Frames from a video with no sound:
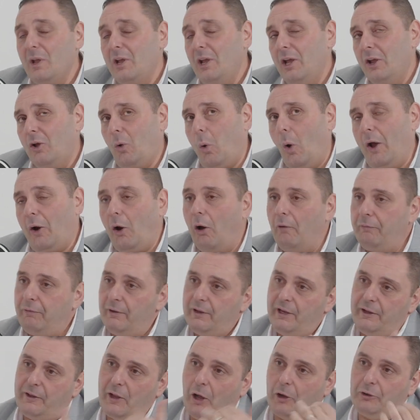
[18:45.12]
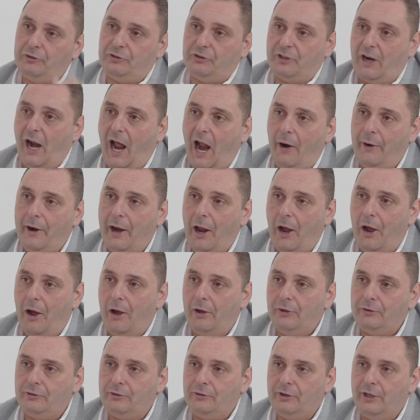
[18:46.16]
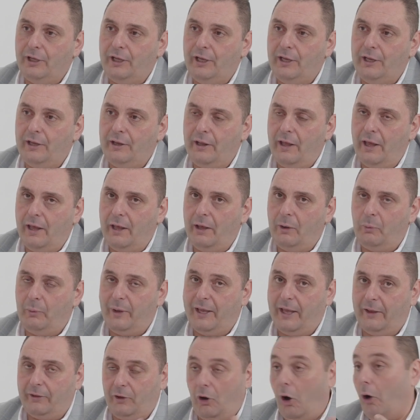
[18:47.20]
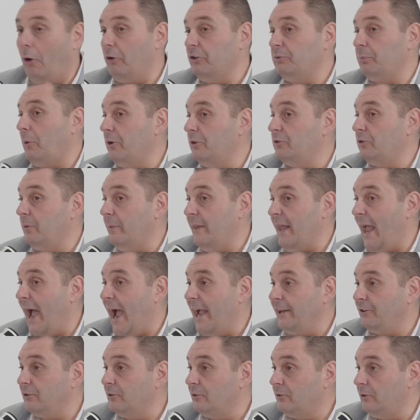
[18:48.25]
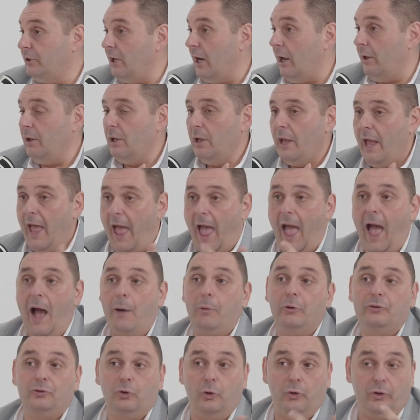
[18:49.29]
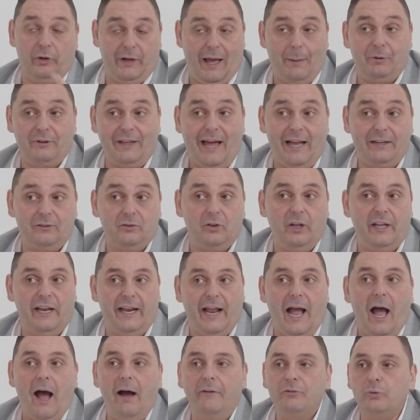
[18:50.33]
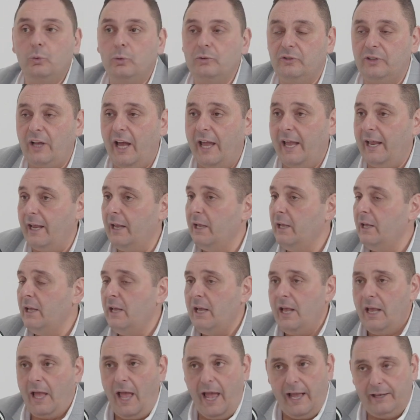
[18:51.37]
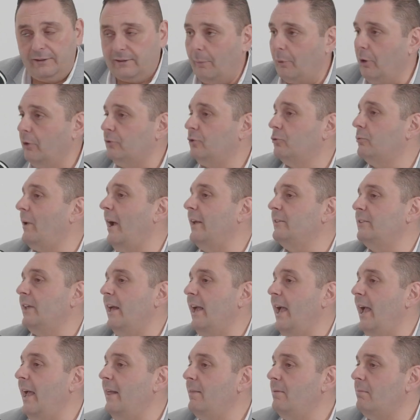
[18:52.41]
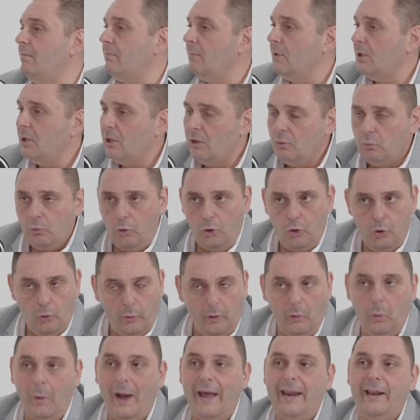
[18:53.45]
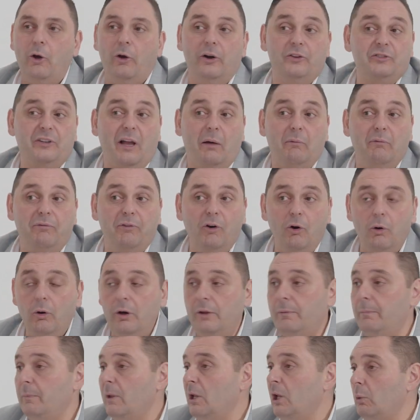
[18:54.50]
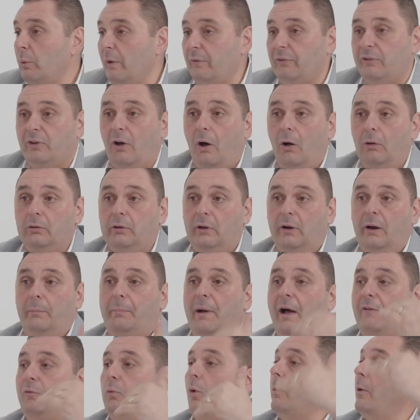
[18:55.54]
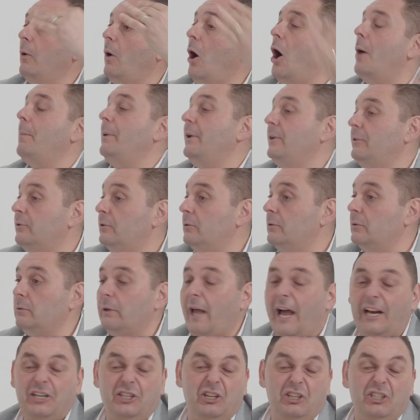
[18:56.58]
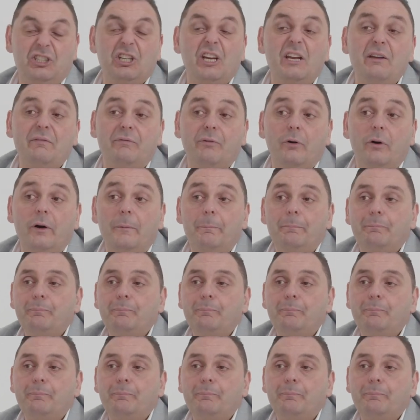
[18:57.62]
Quite often in those scenarios, we get the correspondence from the agents, hours or a couple of days leading afterwards saying, hey, someone else has raised their head, who we're waiting on has come forward, we've sold it above what we were hoping to actually achieve for it.